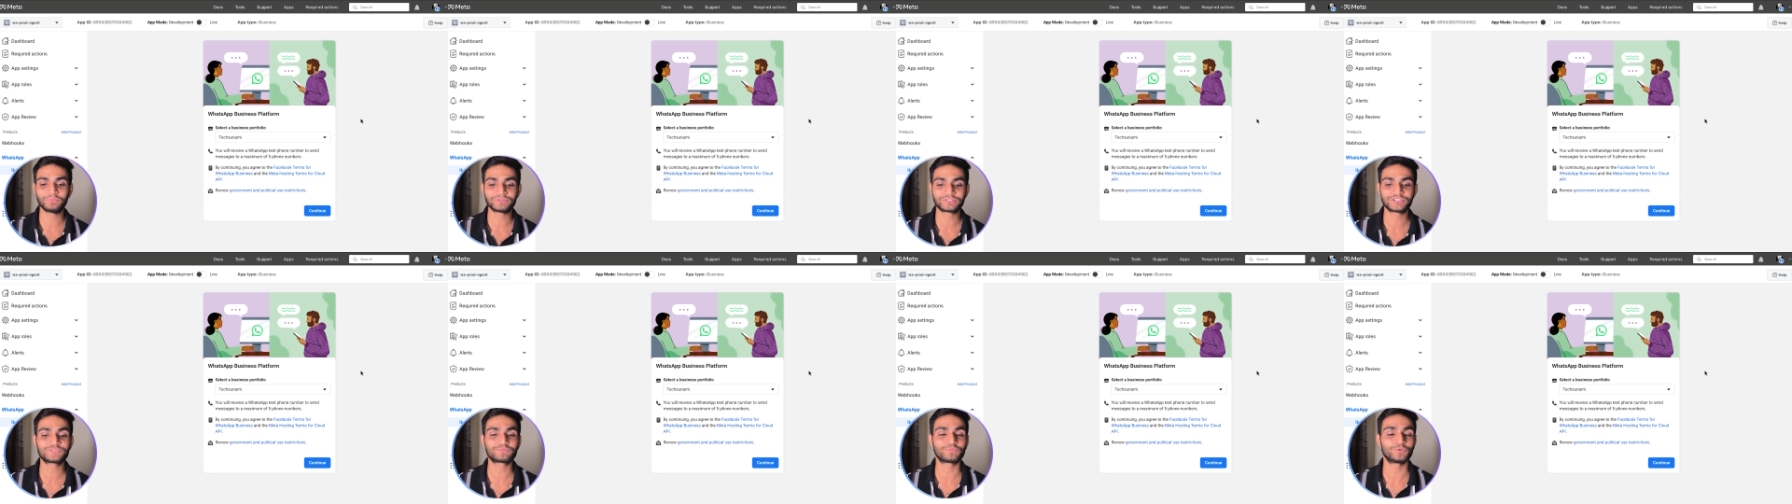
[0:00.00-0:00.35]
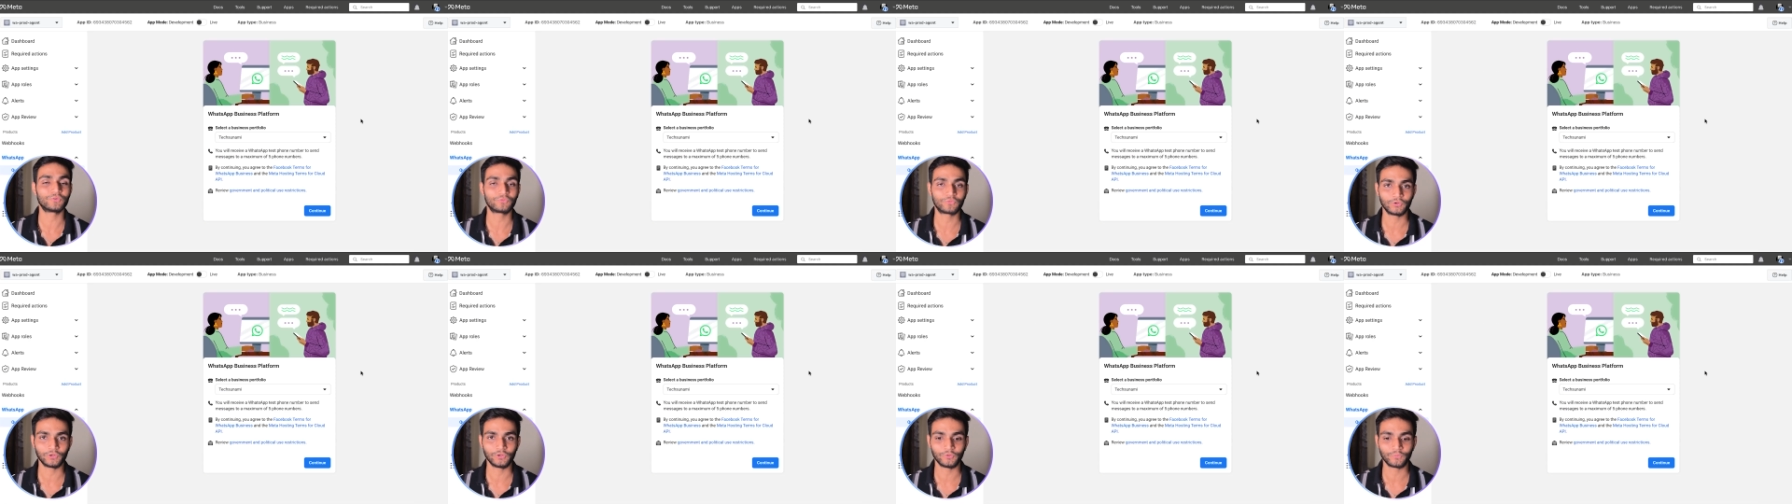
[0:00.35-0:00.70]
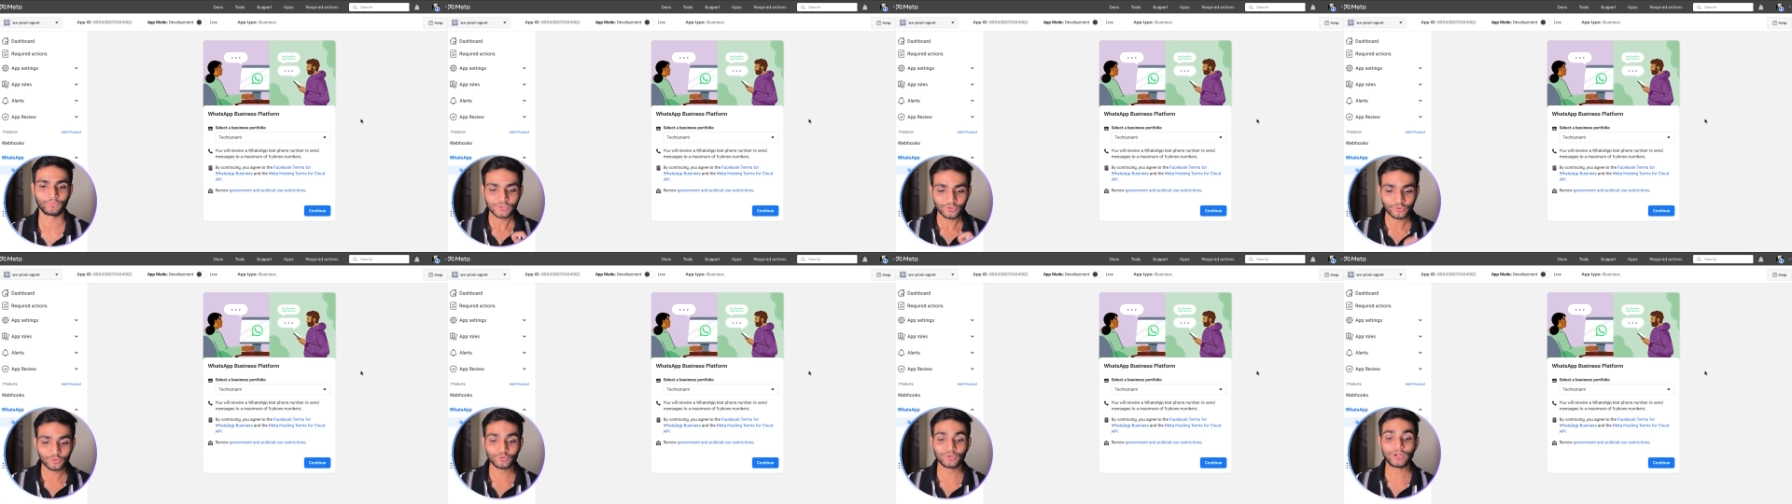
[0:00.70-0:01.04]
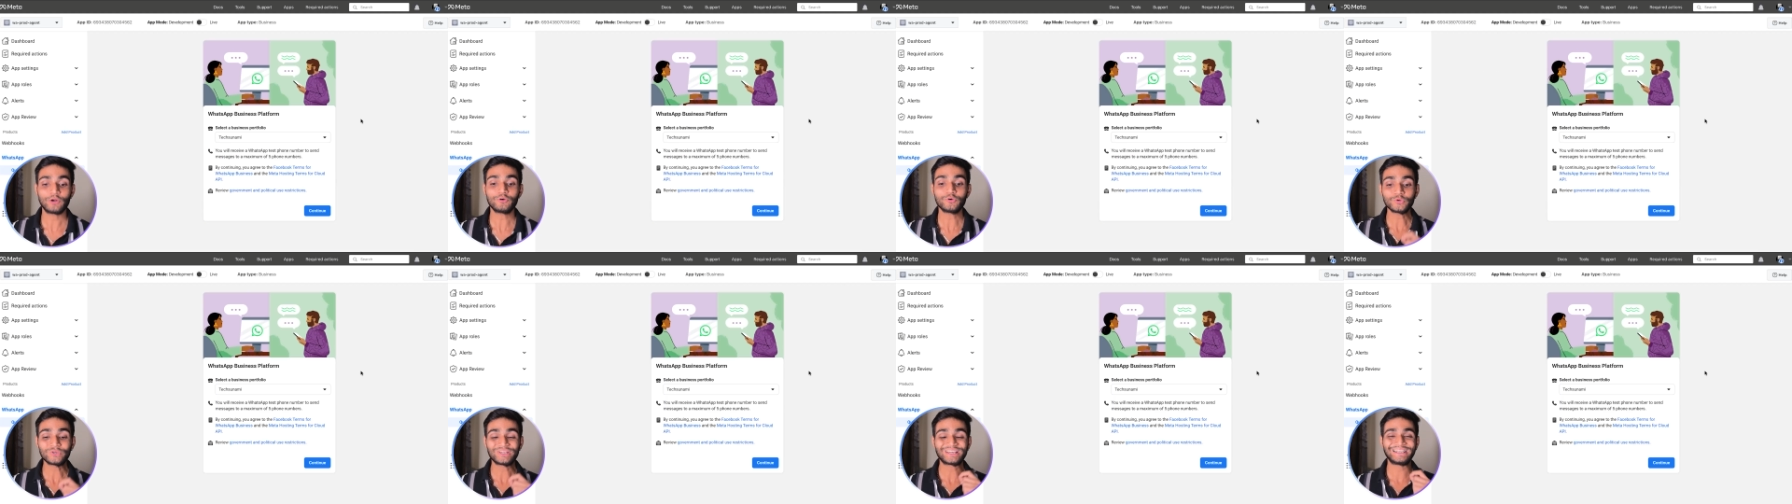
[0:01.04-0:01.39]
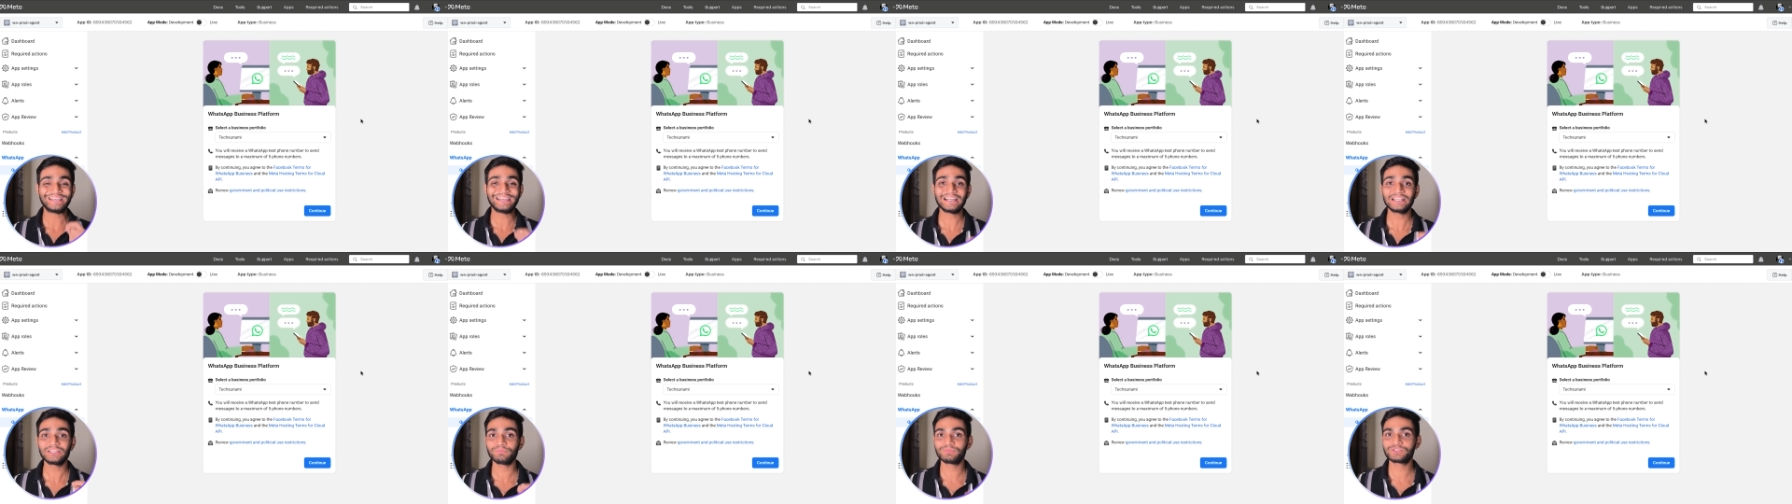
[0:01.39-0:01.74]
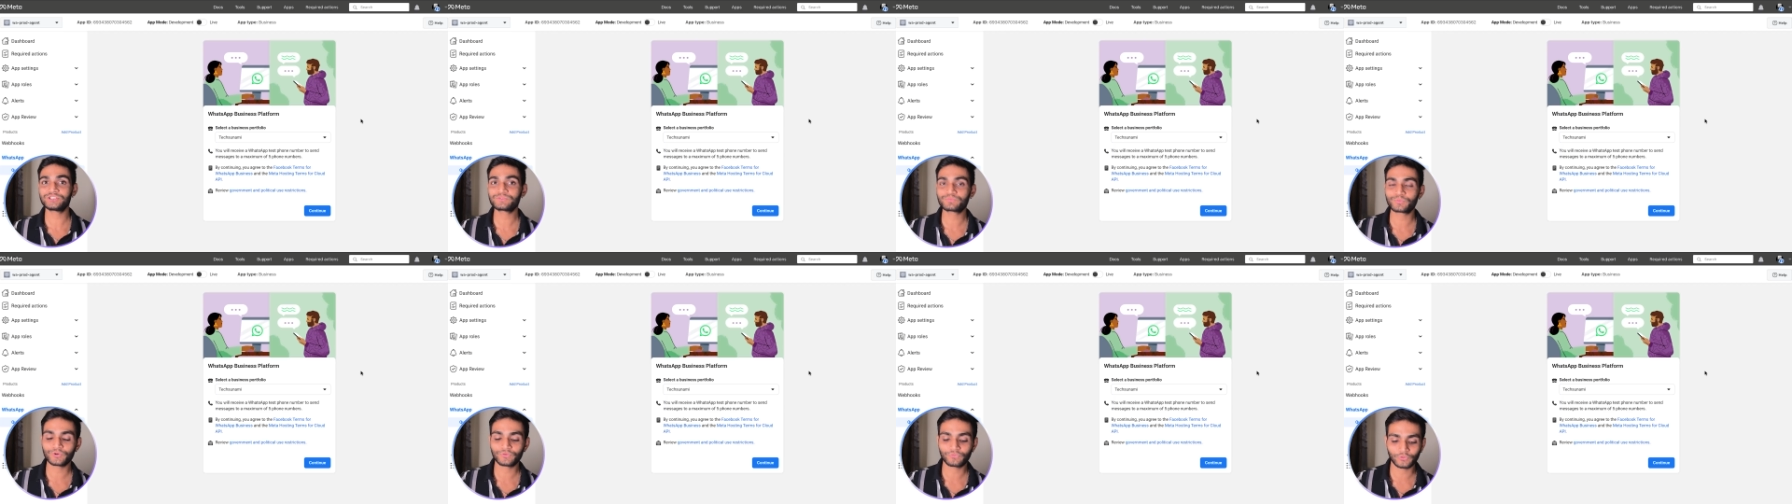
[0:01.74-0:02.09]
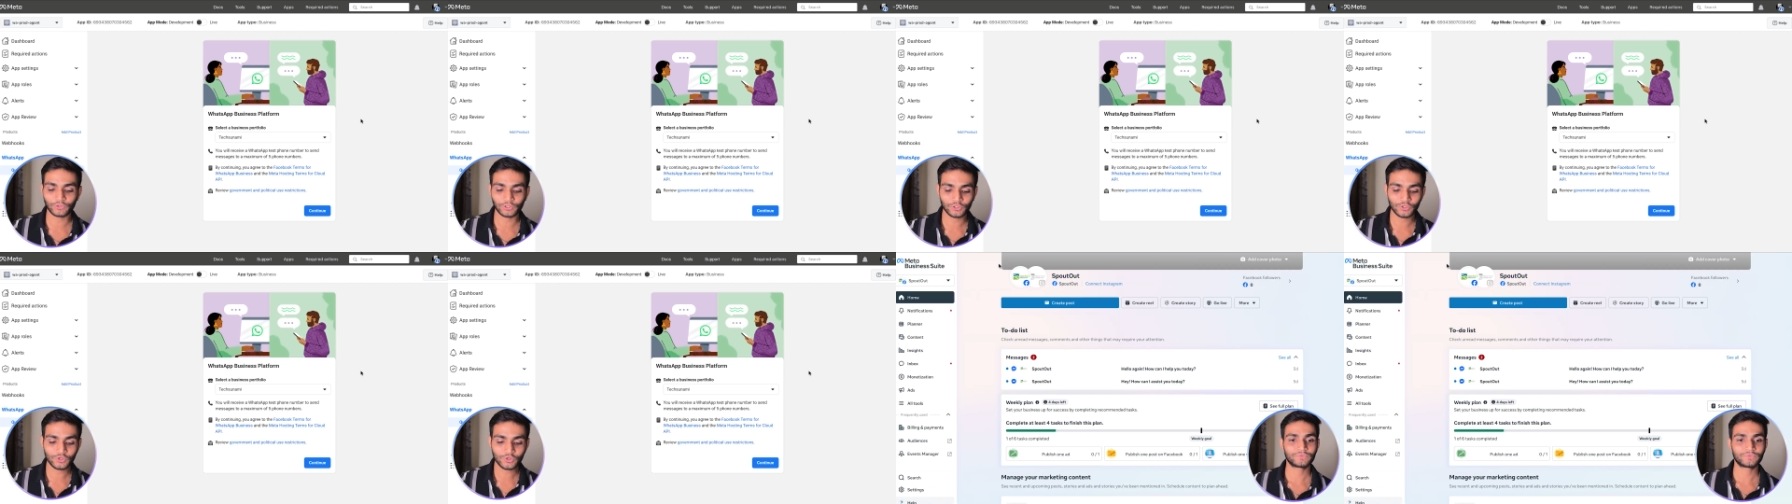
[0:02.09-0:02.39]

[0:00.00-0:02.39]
business portfolio. So to now to create the business portfolio,